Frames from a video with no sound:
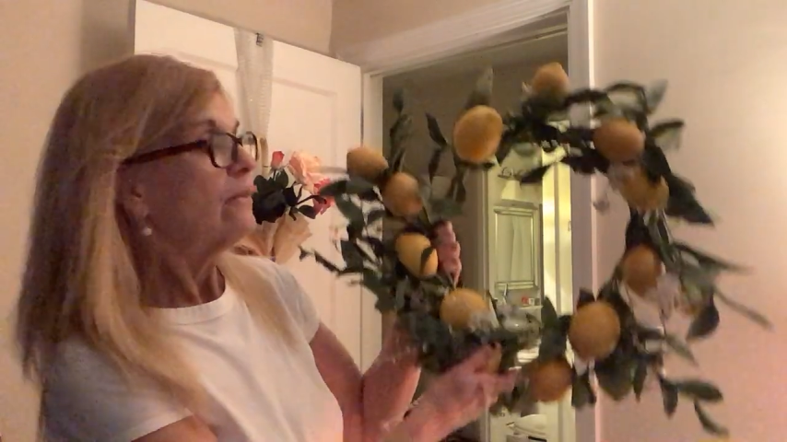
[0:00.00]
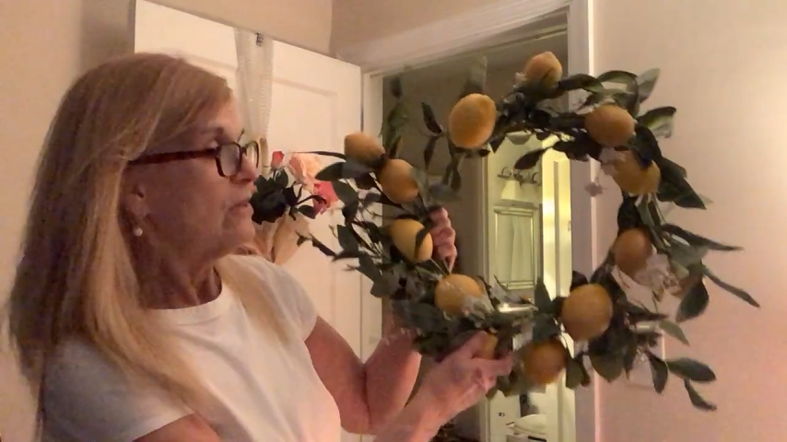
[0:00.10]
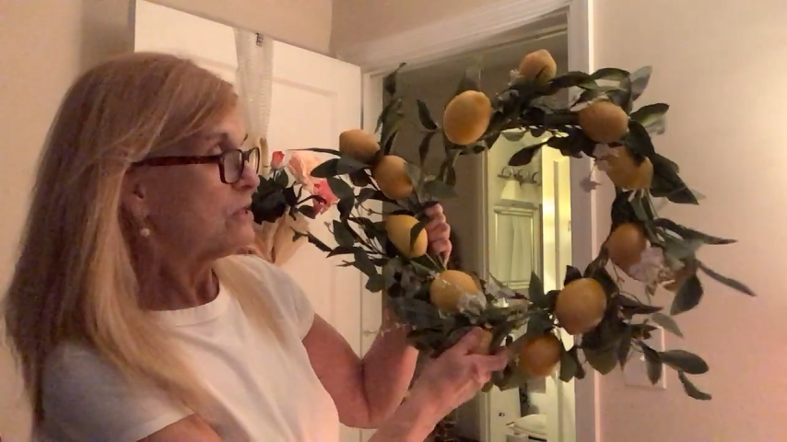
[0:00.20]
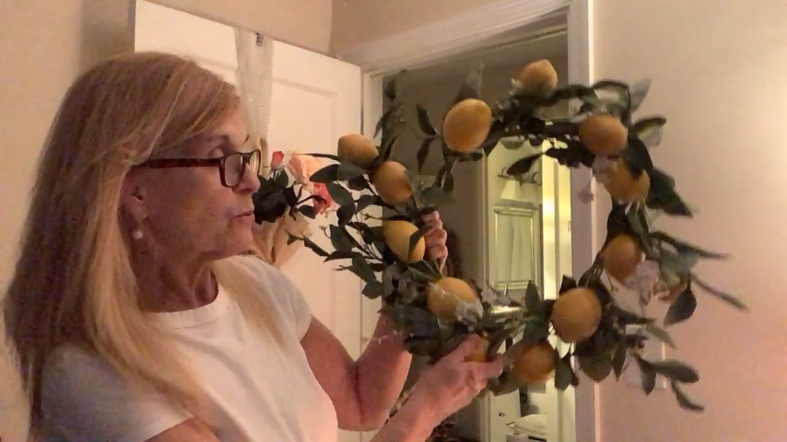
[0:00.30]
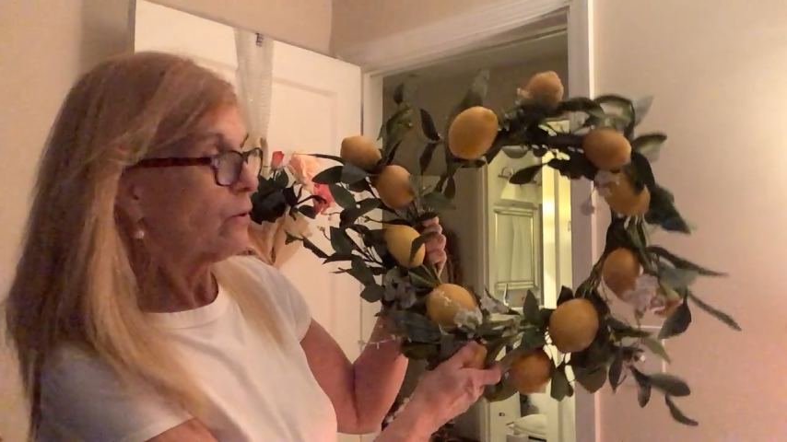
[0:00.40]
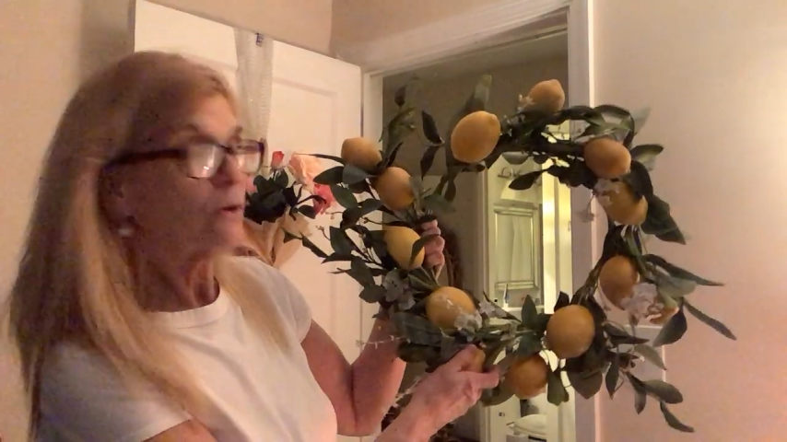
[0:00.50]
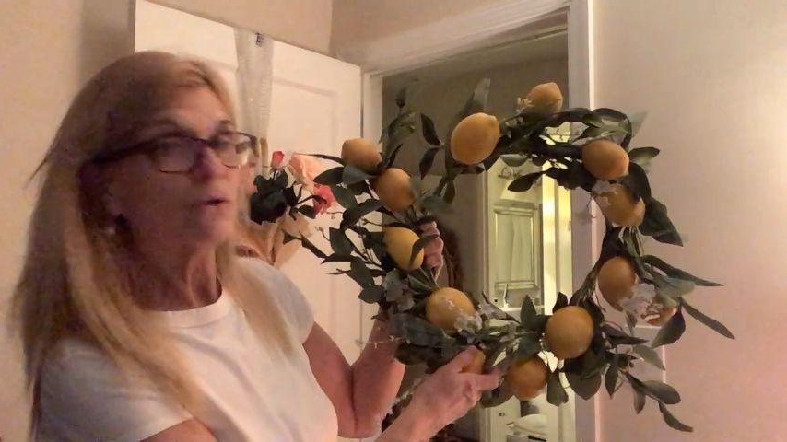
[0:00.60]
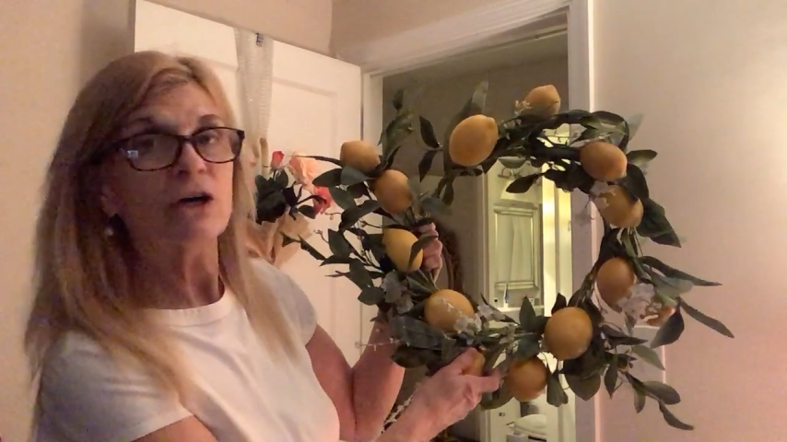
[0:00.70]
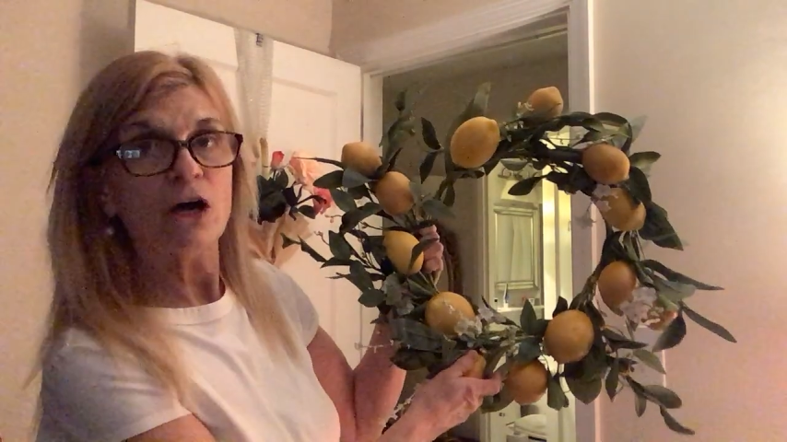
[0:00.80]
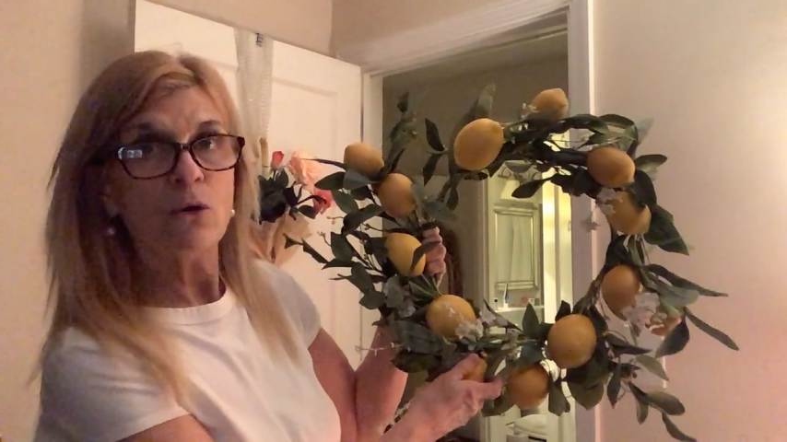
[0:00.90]
This will
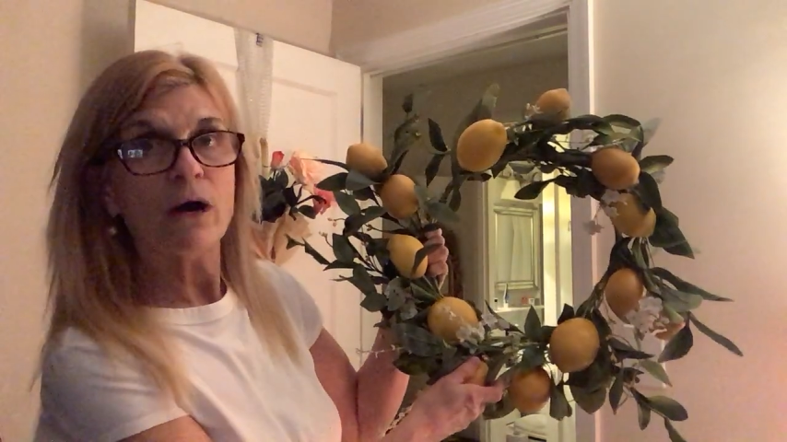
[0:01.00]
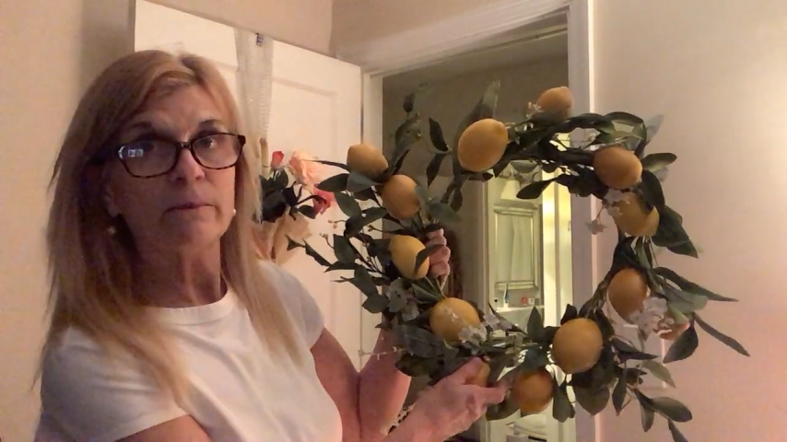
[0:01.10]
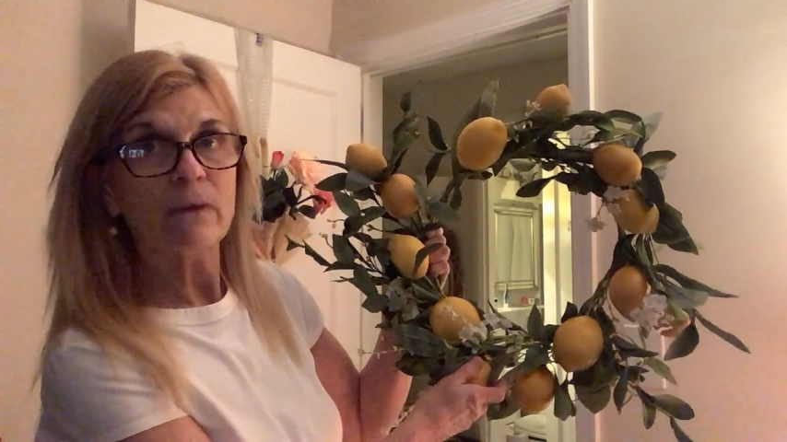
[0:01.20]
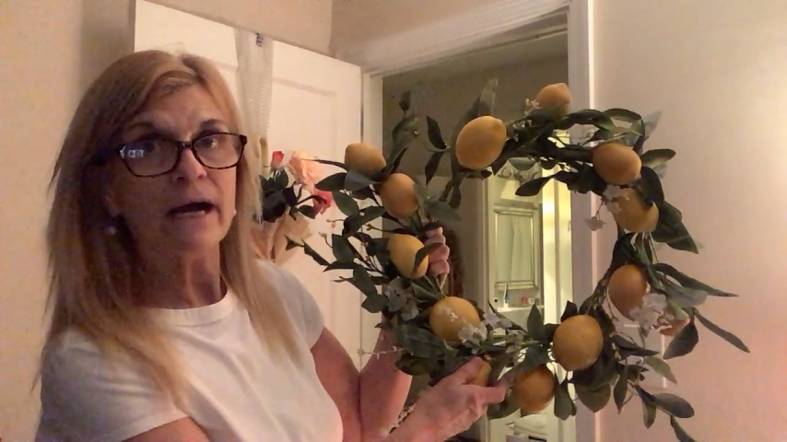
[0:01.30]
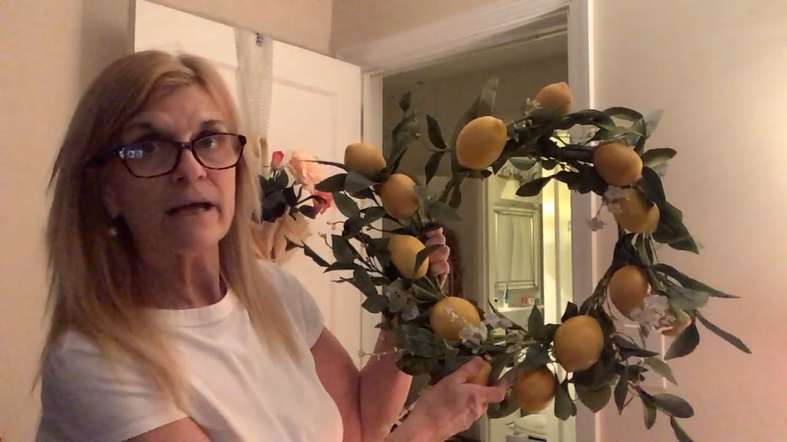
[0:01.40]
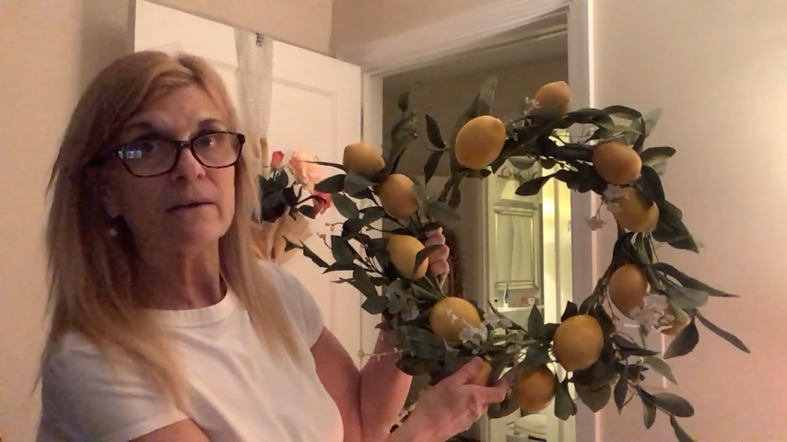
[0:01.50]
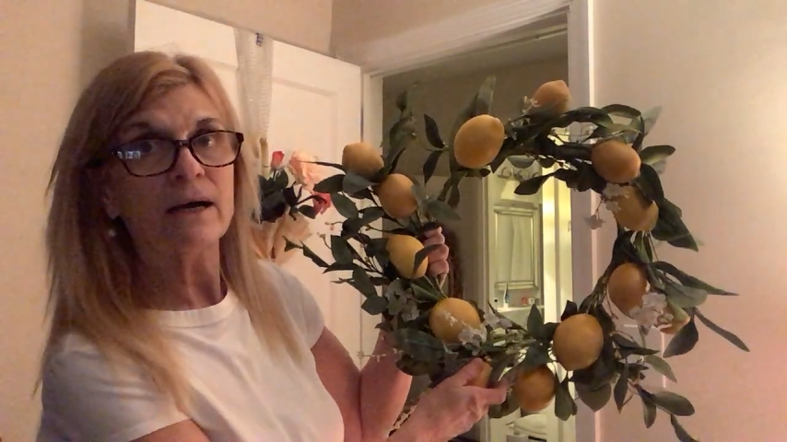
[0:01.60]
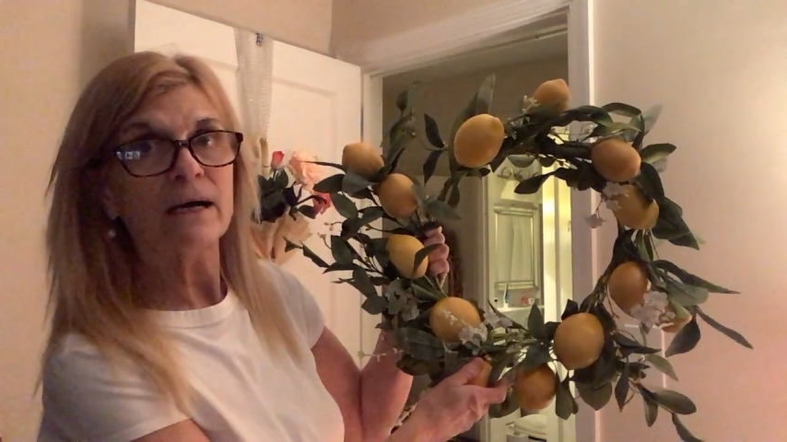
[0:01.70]
go on my